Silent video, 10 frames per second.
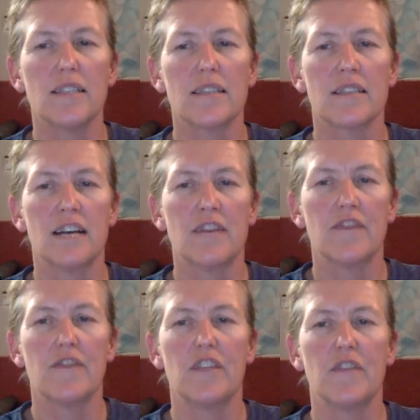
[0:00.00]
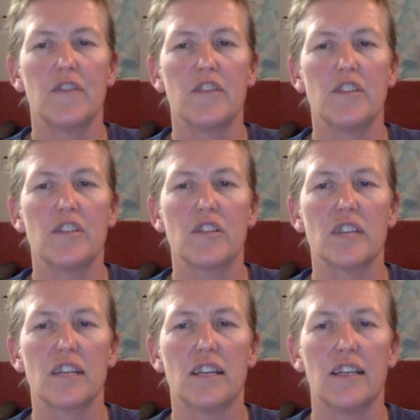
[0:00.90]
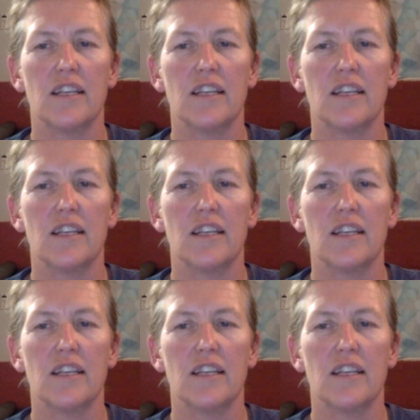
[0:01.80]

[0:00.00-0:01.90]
stuff, you've just got to